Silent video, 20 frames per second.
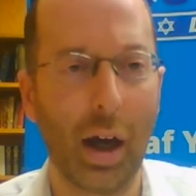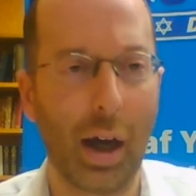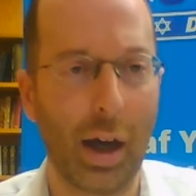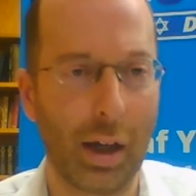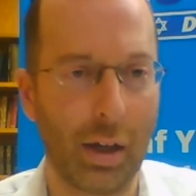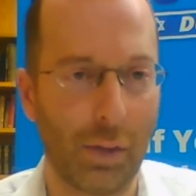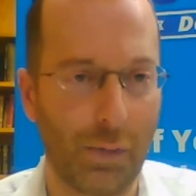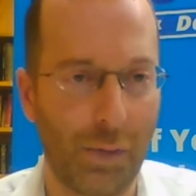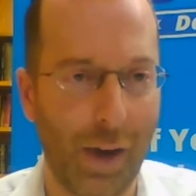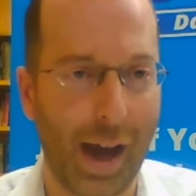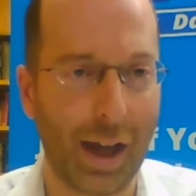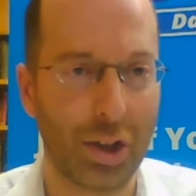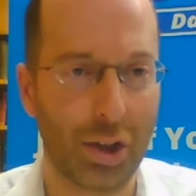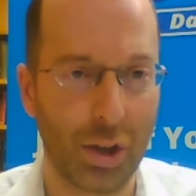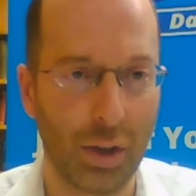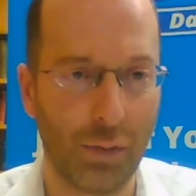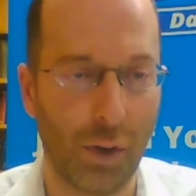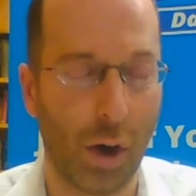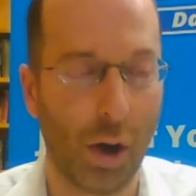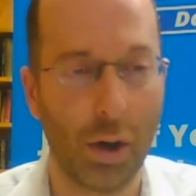in a fashion
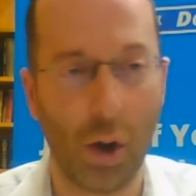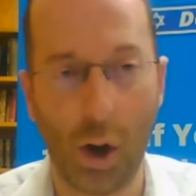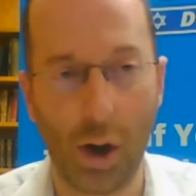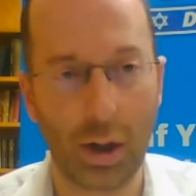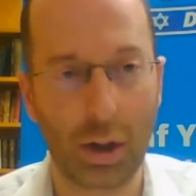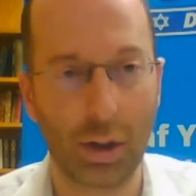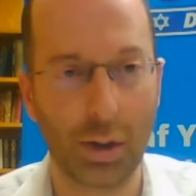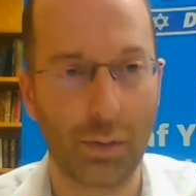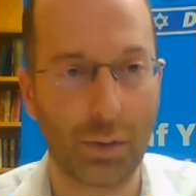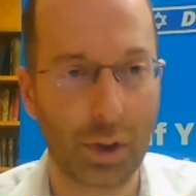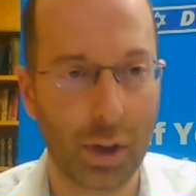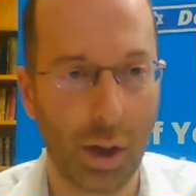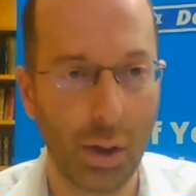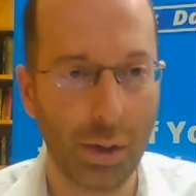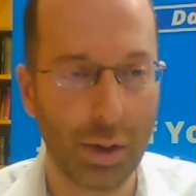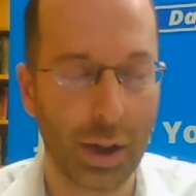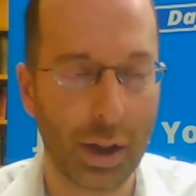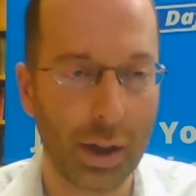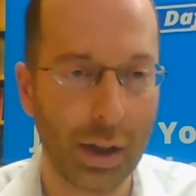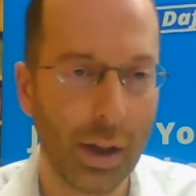of an article of
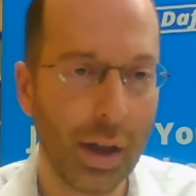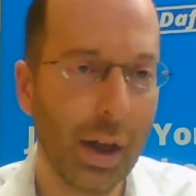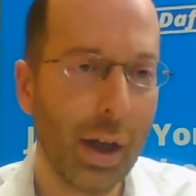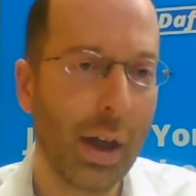clothing,